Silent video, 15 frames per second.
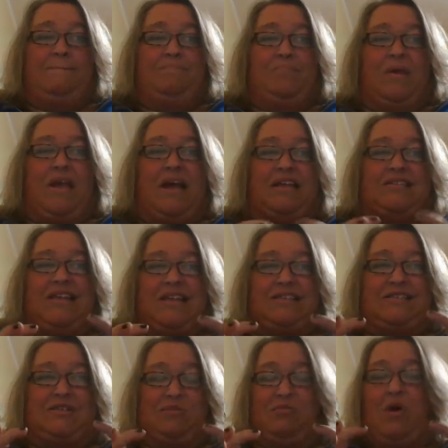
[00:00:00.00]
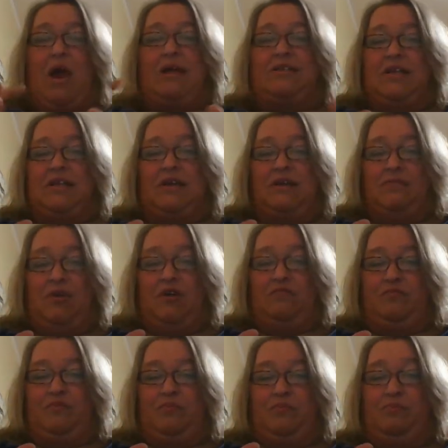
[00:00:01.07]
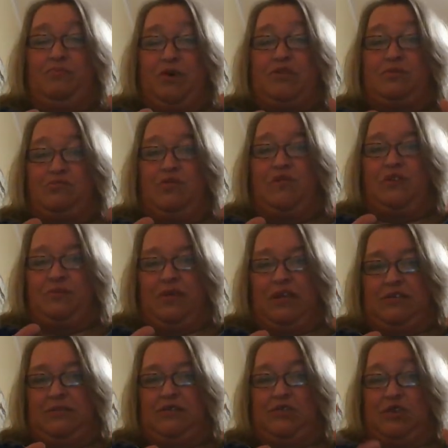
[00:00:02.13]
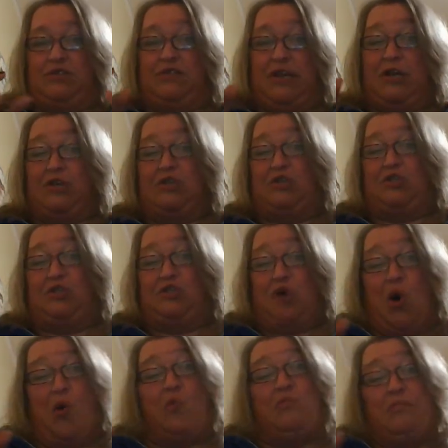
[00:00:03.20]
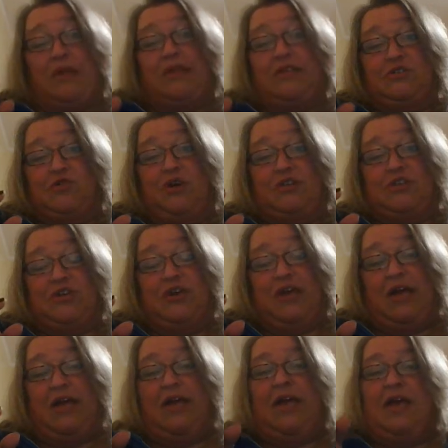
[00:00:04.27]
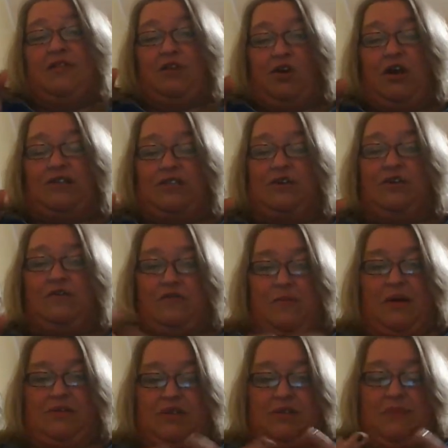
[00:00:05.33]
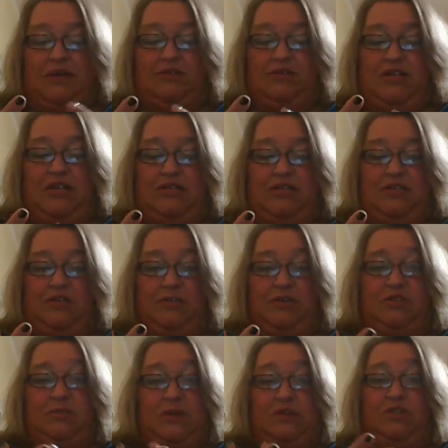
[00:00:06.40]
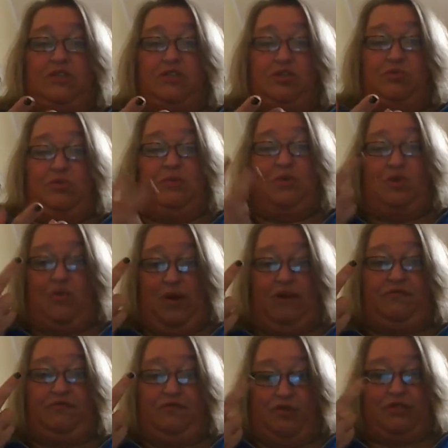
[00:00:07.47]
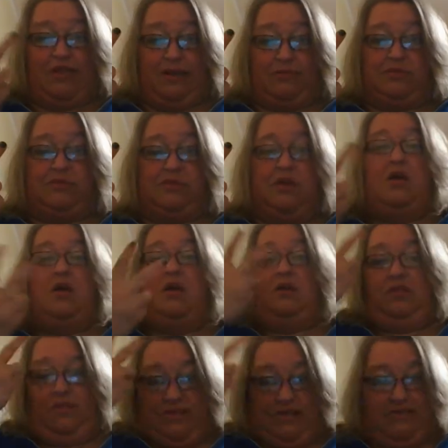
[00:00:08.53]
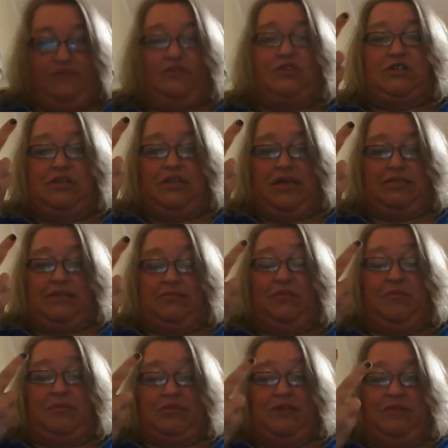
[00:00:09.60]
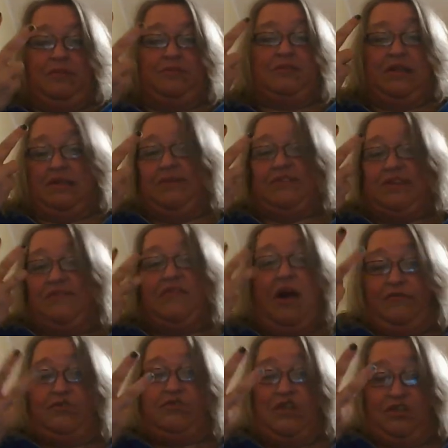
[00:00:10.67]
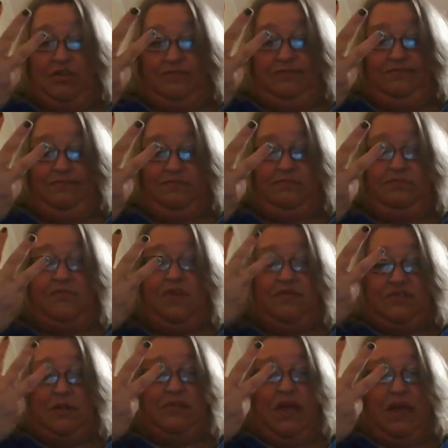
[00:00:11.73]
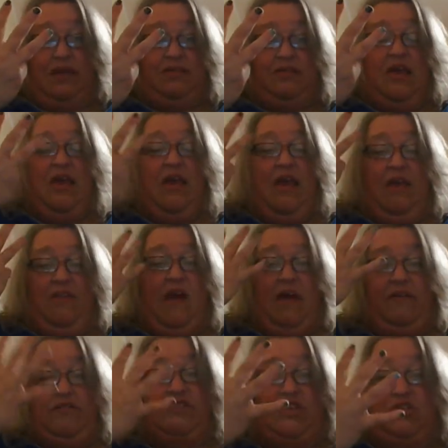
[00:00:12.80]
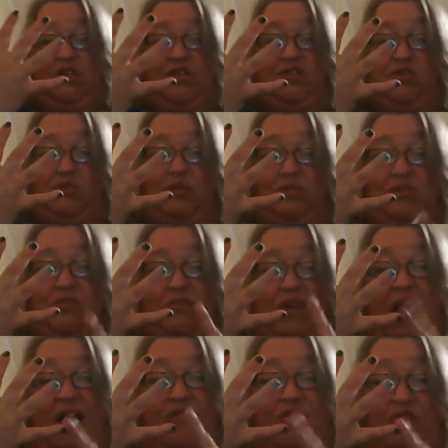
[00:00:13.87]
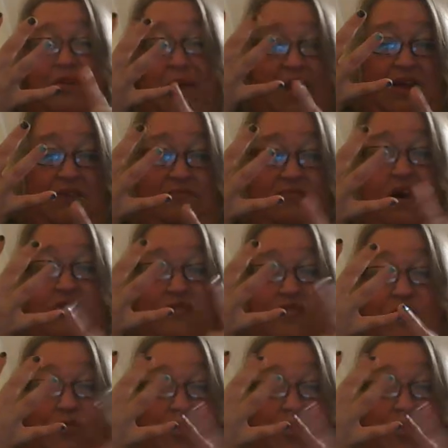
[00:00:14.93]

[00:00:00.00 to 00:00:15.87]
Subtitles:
because it's surprising the number of books, movies, plays, musicals that don't meet this criteria. The criteria for passing the Bechdel test is there must be at least two women who have full names. They must have a first and last name. They must have names. They must have a conversation of some length, and that conversation needs to include something other than a man, other than